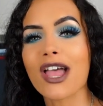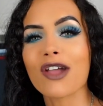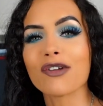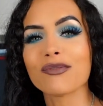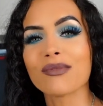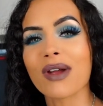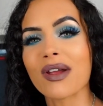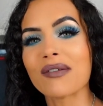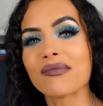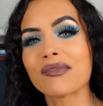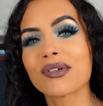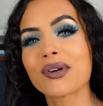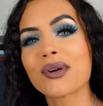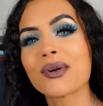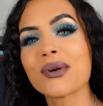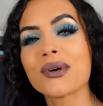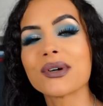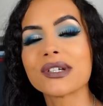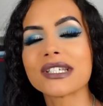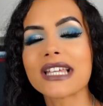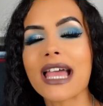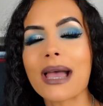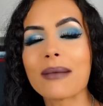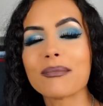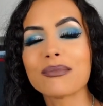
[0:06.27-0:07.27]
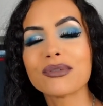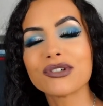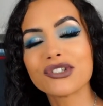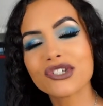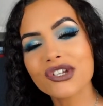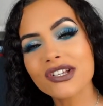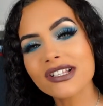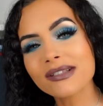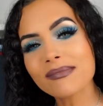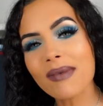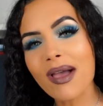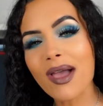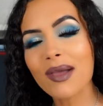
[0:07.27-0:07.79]
I write, record and
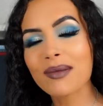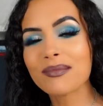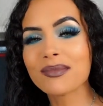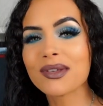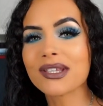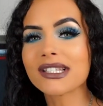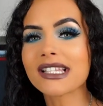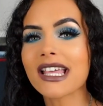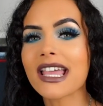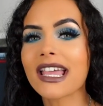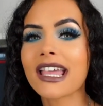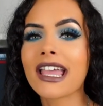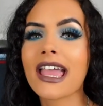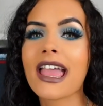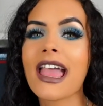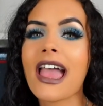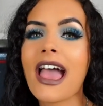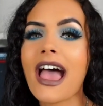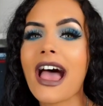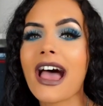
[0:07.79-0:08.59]
produce my own music,